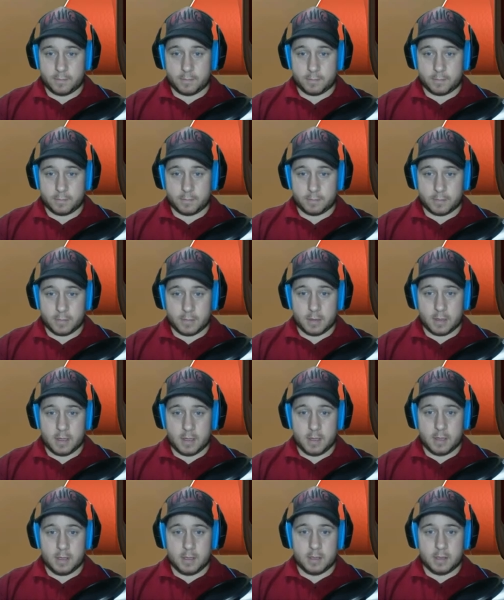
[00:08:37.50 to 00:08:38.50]

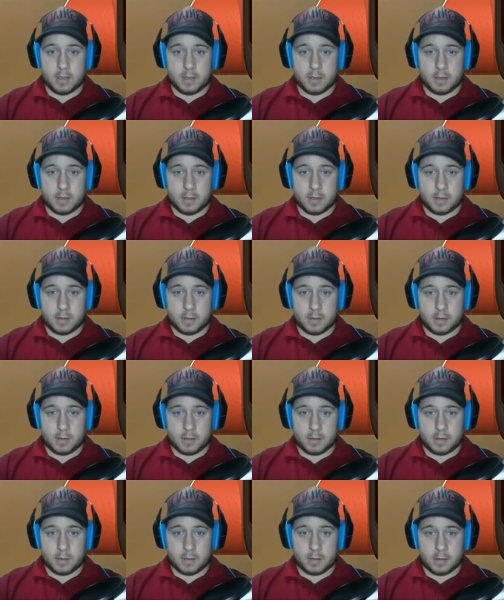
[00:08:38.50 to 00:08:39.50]

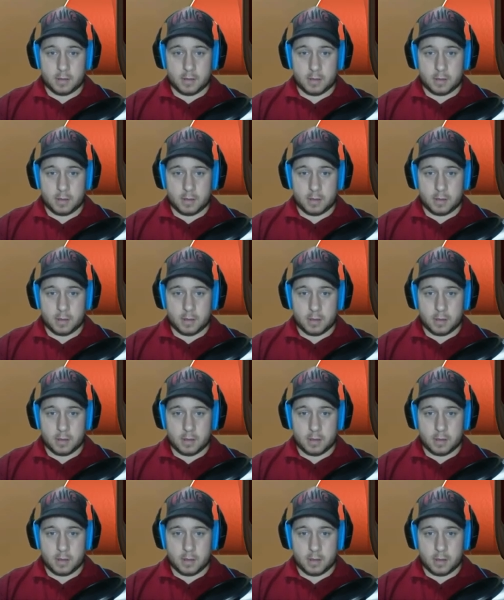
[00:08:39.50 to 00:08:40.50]

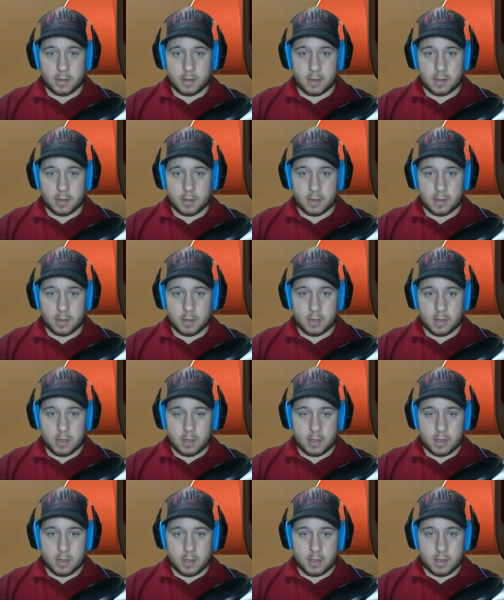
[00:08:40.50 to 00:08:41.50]

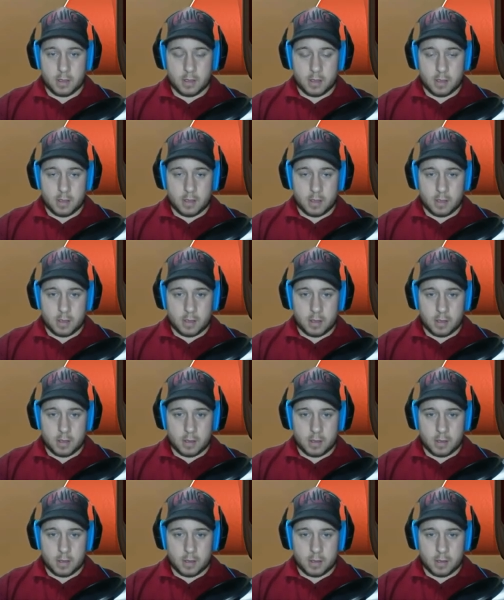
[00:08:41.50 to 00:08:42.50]

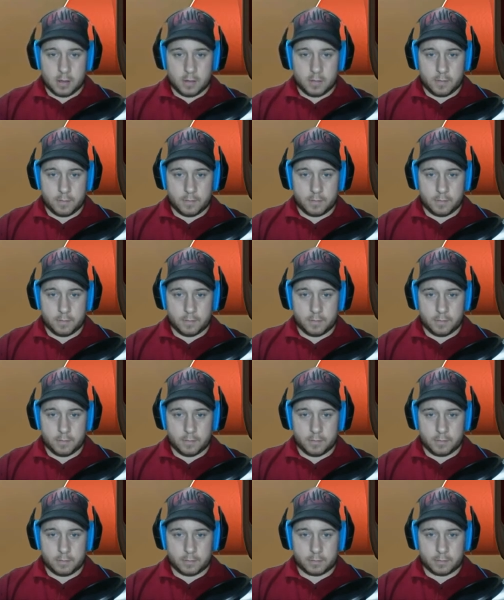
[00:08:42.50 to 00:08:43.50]

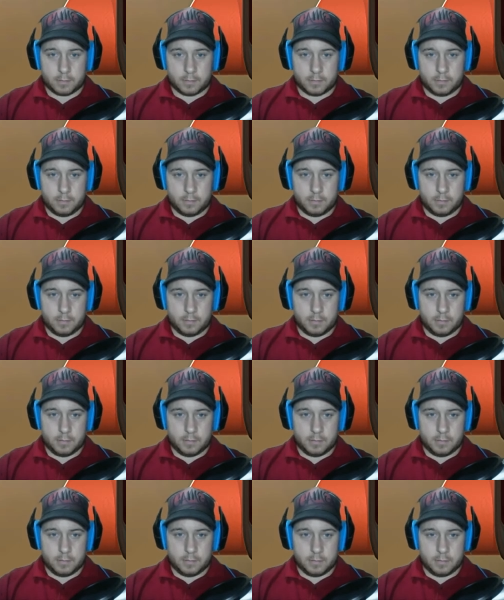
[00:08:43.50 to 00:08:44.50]

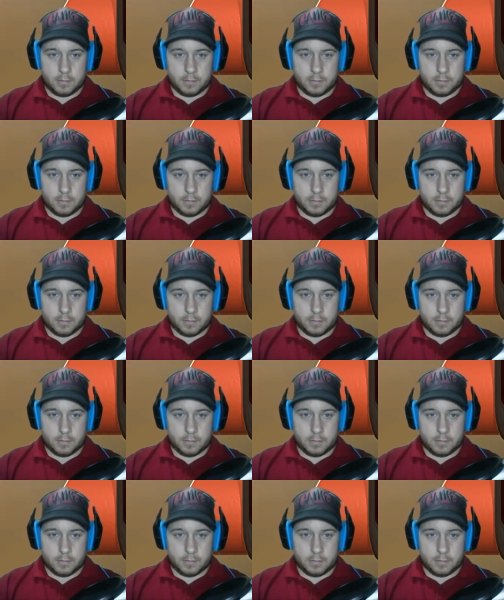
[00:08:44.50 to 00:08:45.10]
(silence)